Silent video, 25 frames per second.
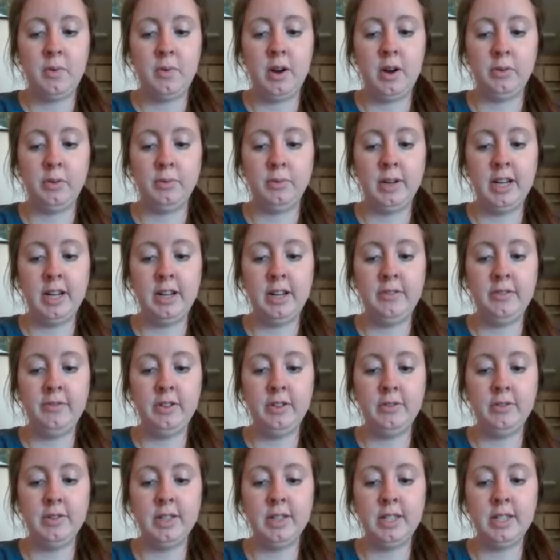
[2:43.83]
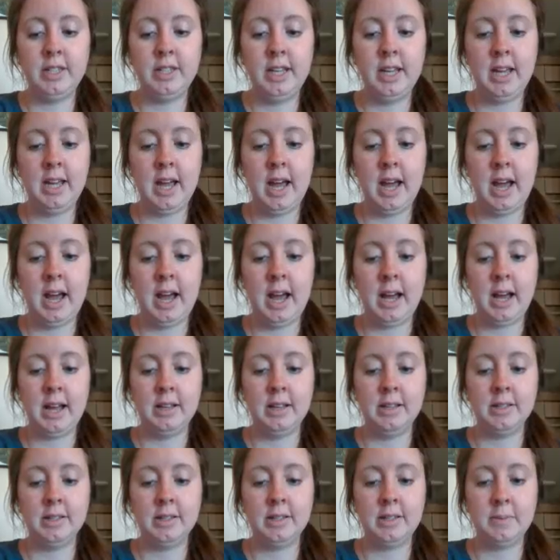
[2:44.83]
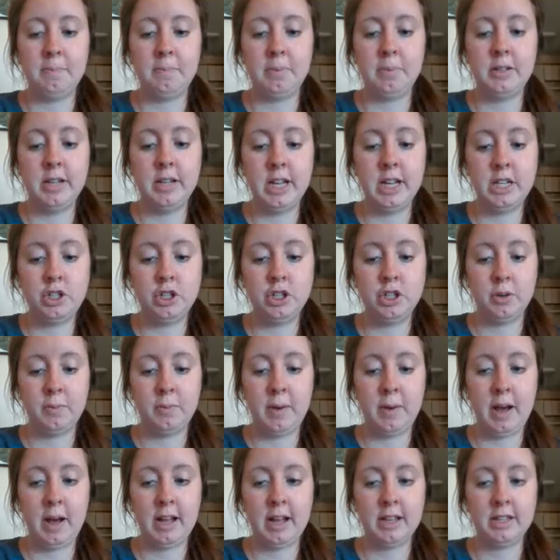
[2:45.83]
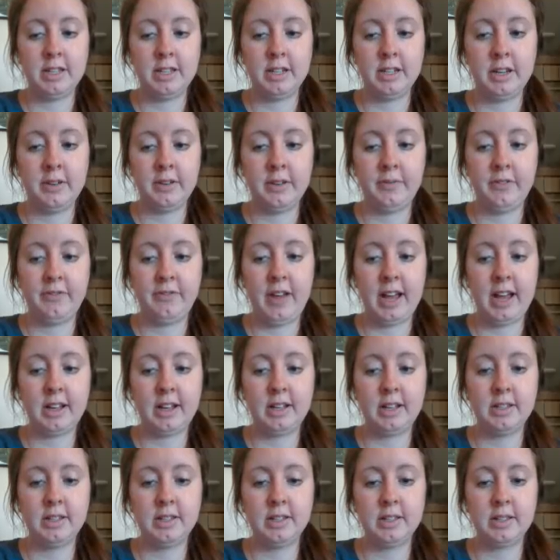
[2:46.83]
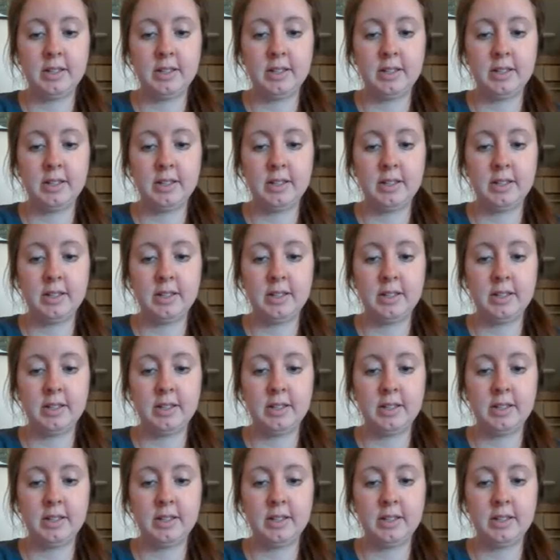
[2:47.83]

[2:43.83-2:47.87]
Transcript: while reading fluency has potential positive effects.